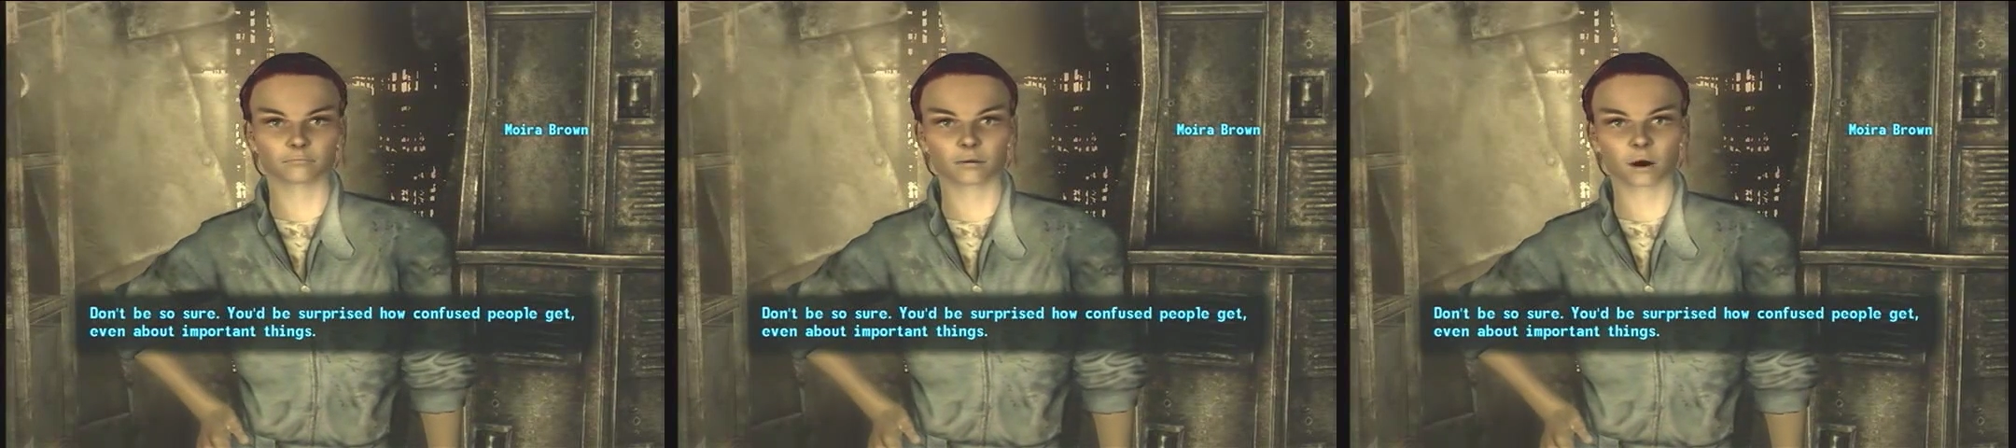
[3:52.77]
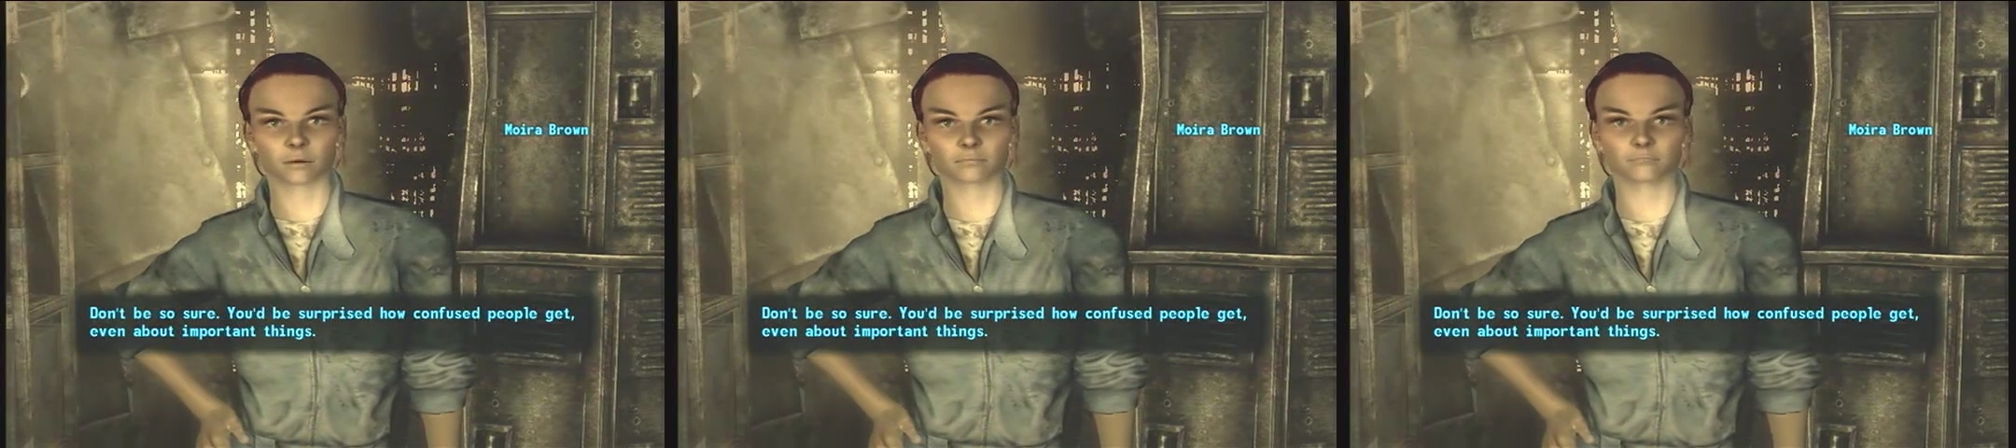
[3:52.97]

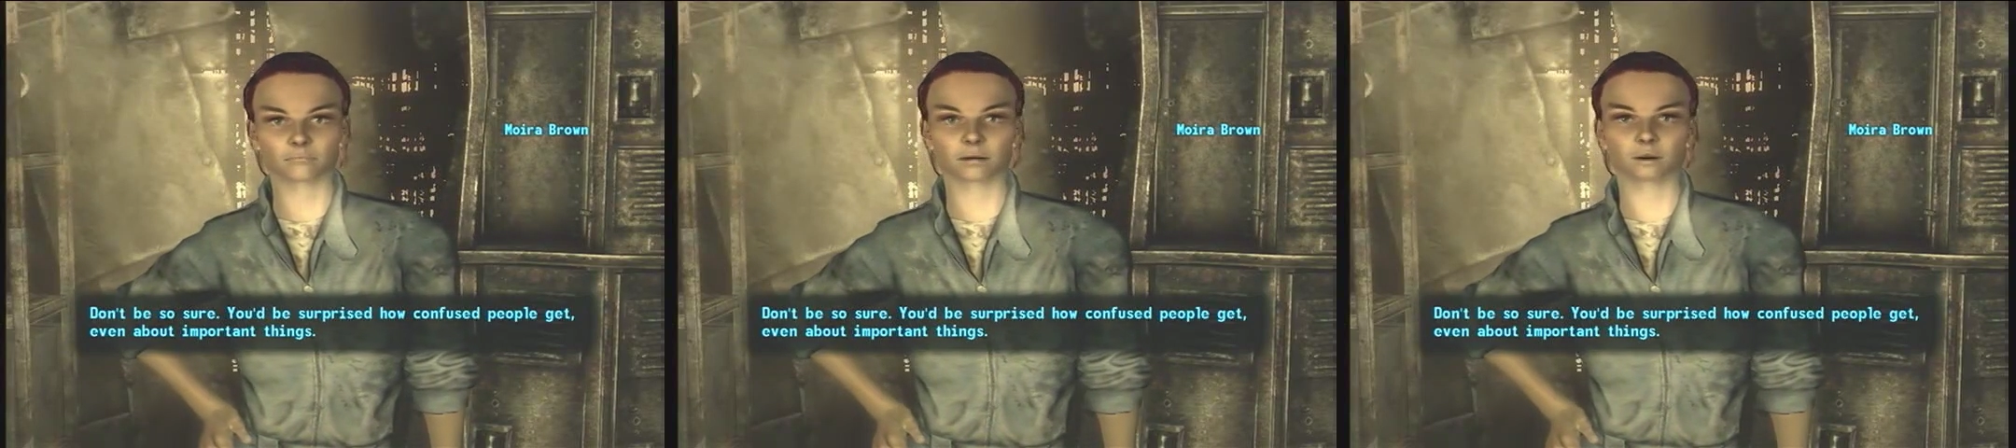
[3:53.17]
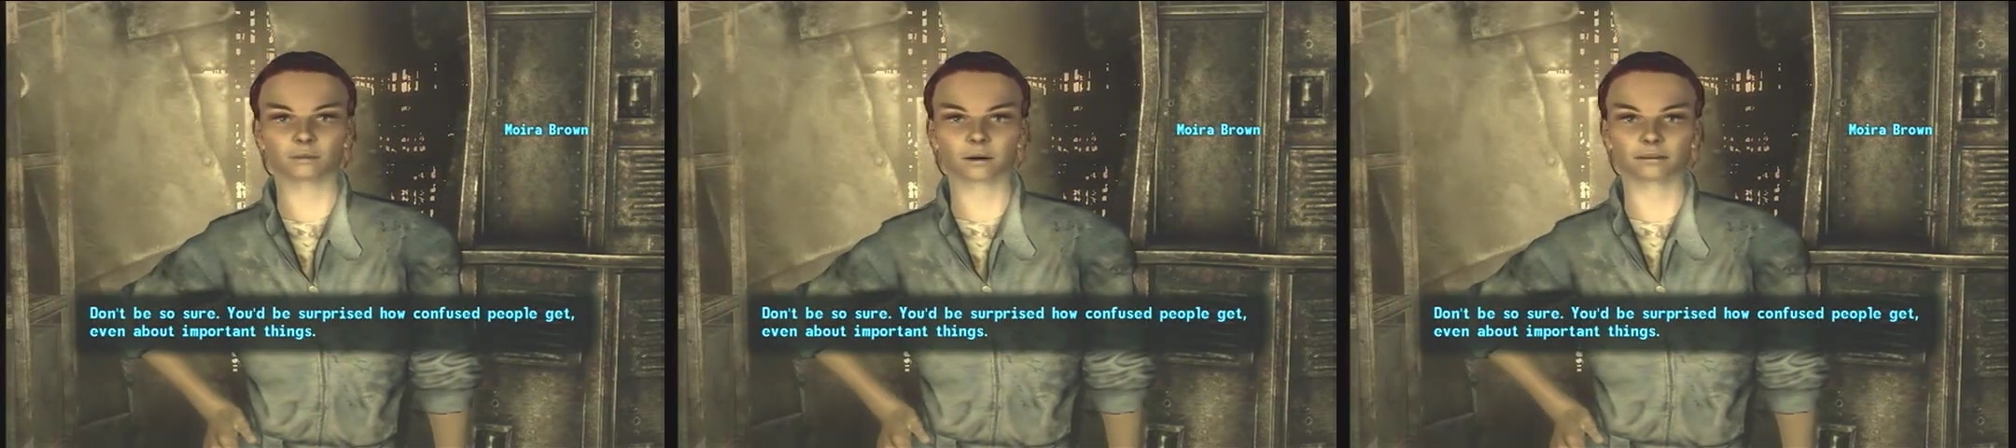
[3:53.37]
even about
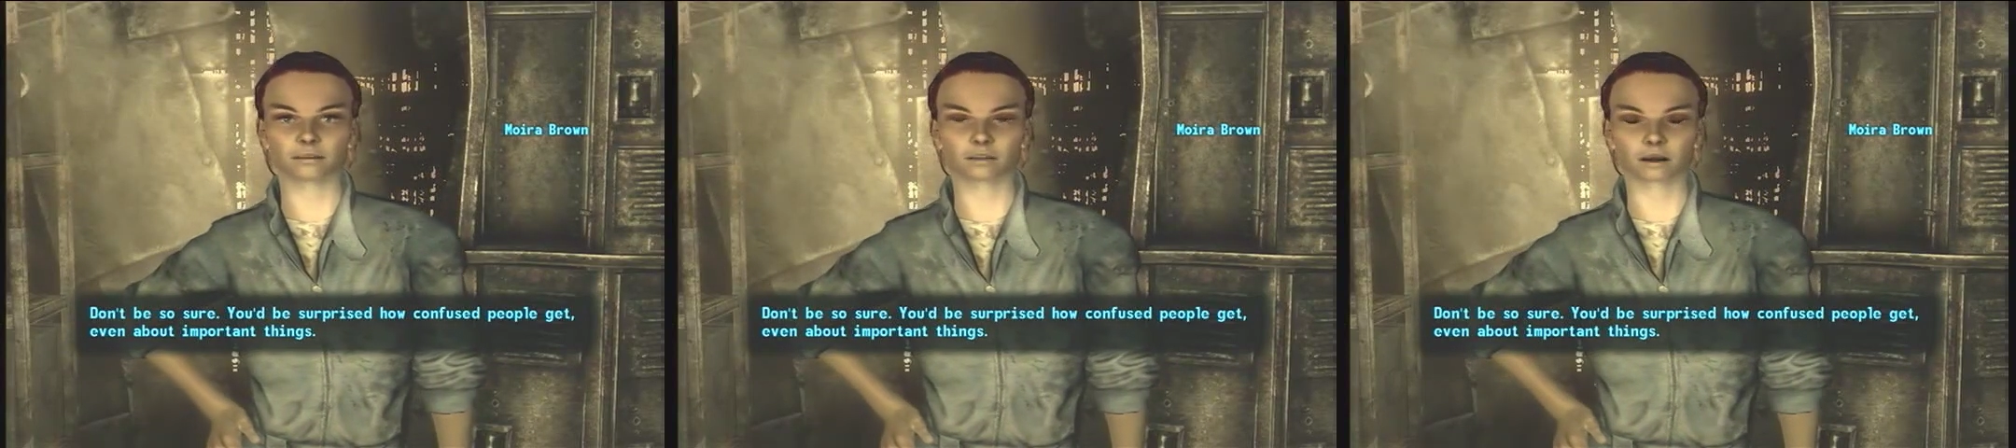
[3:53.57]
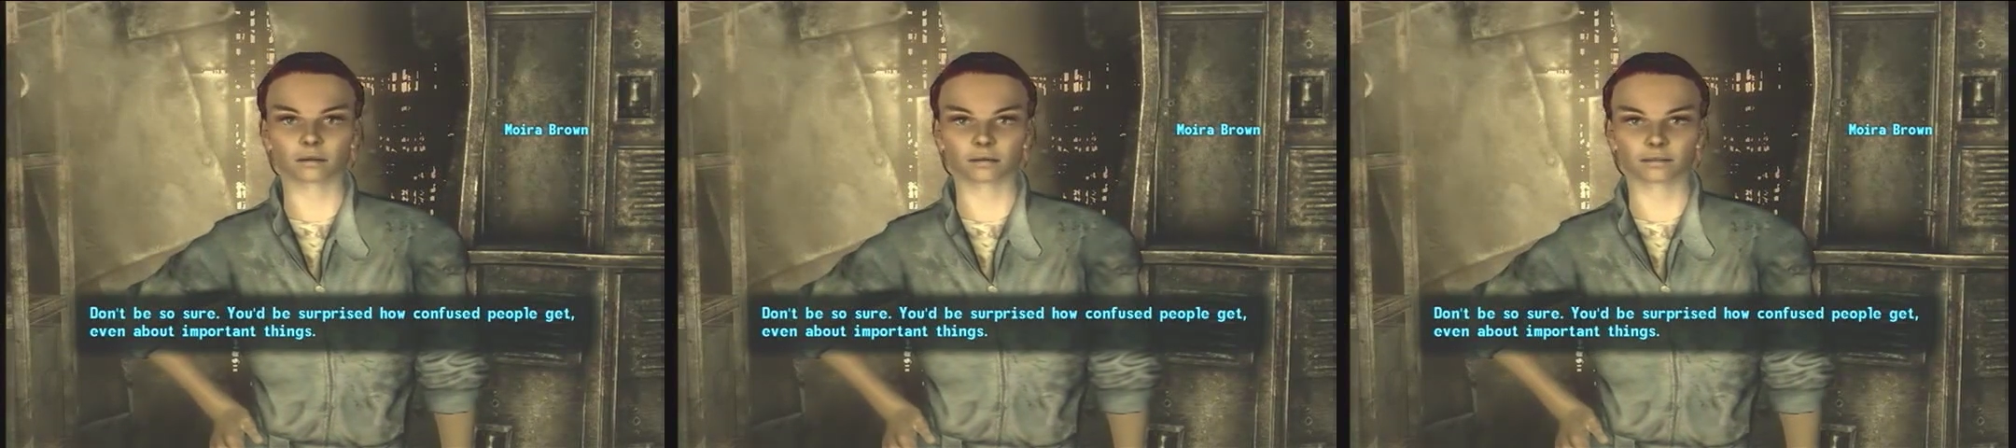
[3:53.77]

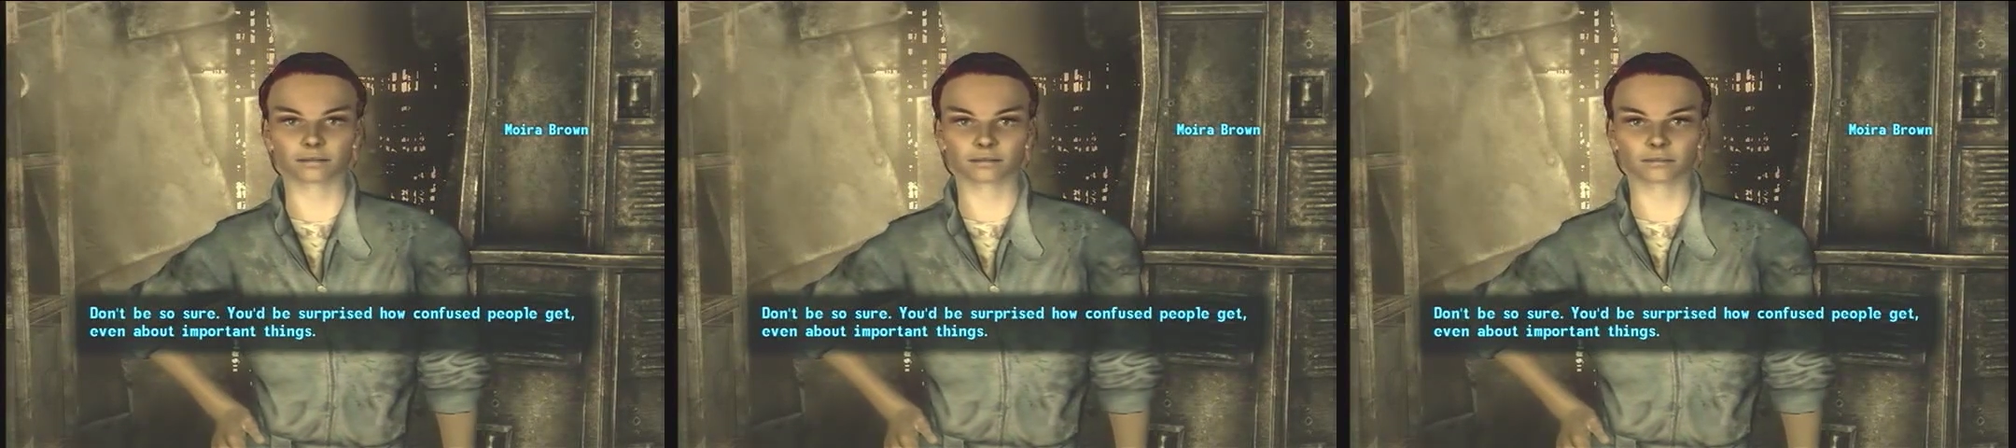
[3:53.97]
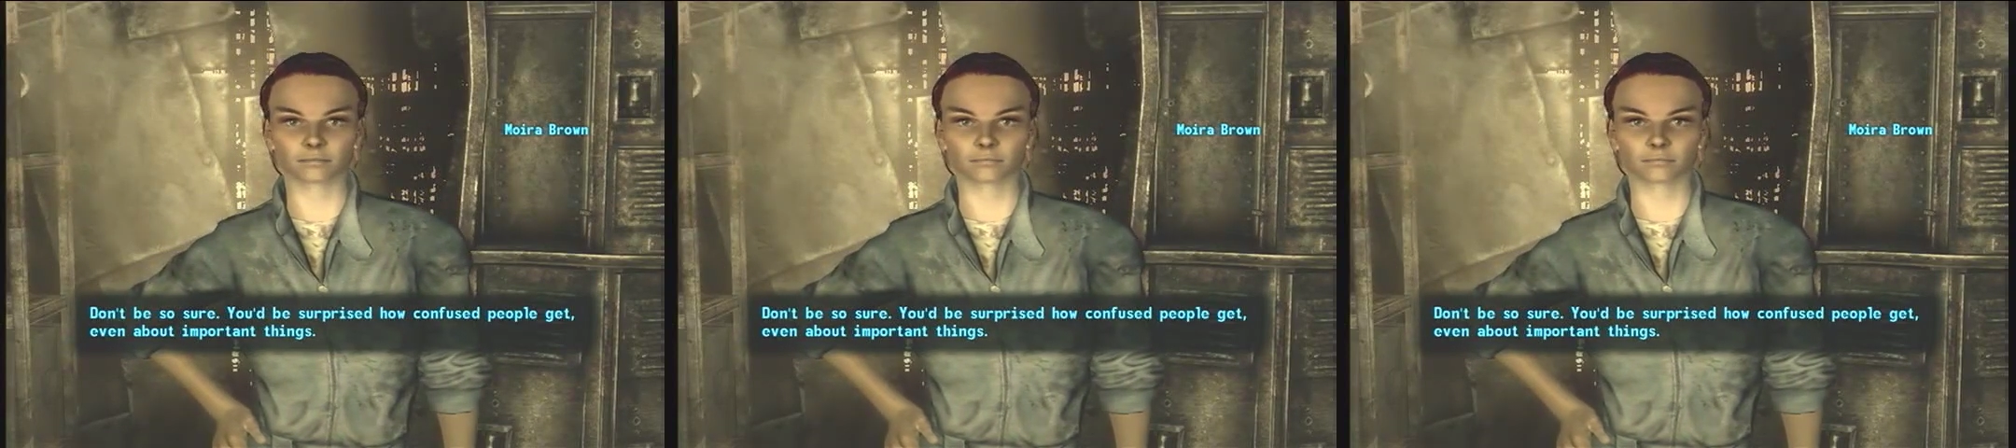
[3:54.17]
important things.